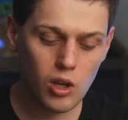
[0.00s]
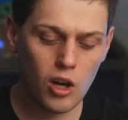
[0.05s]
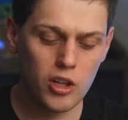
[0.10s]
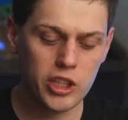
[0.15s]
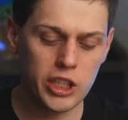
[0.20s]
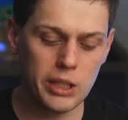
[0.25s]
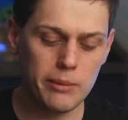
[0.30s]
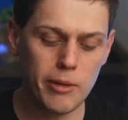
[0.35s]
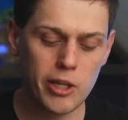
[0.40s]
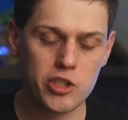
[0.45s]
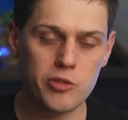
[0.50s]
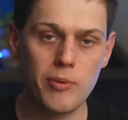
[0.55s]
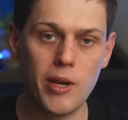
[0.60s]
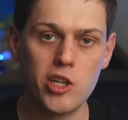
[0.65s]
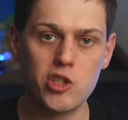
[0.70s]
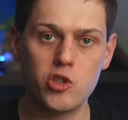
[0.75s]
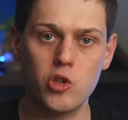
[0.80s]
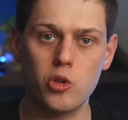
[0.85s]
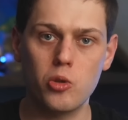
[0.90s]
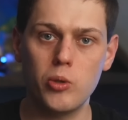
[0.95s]
On the MX MX
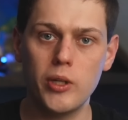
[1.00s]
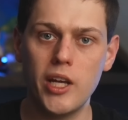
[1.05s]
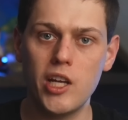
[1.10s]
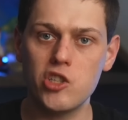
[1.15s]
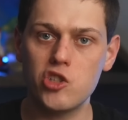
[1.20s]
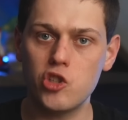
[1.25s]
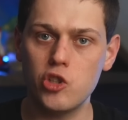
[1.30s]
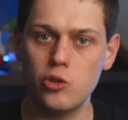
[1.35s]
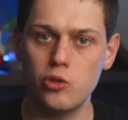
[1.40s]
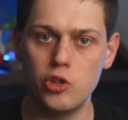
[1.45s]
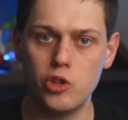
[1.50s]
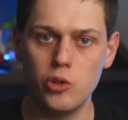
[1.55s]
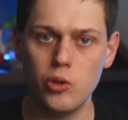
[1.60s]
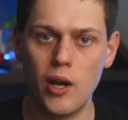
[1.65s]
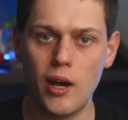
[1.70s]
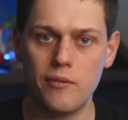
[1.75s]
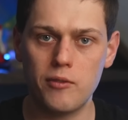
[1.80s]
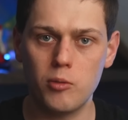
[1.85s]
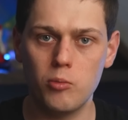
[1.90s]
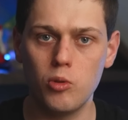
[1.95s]
Master 3S, you do
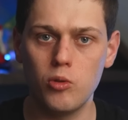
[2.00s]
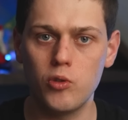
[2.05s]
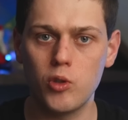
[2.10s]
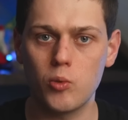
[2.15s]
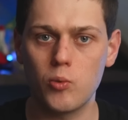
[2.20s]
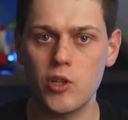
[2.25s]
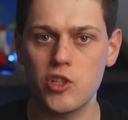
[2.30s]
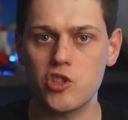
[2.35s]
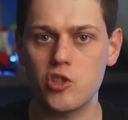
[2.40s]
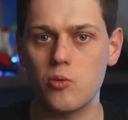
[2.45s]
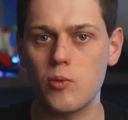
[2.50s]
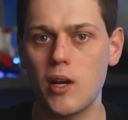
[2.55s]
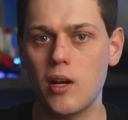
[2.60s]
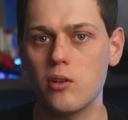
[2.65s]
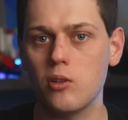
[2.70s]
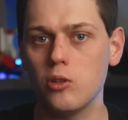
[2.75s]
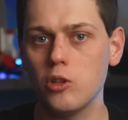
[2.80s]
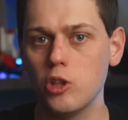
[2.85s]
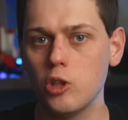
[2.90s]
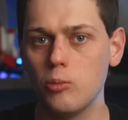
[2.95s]
have to move your wrist around
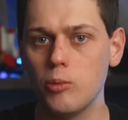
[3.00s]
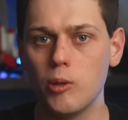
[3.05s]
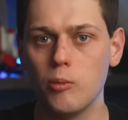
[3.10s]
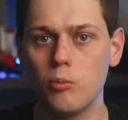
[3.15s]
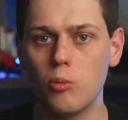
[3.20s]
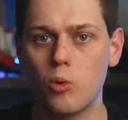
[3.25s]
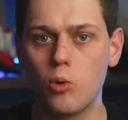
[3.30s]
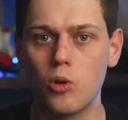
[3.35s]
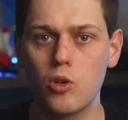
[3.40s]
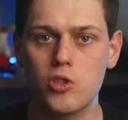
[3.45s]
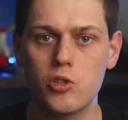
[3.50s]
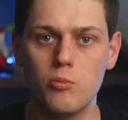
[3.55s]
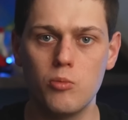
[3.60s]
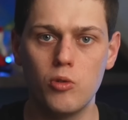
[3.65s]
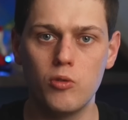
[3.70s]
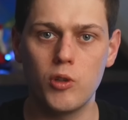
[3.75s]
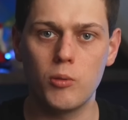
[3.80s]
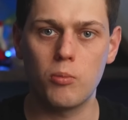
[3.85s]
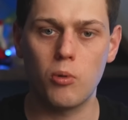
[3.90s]
a little bit more to move your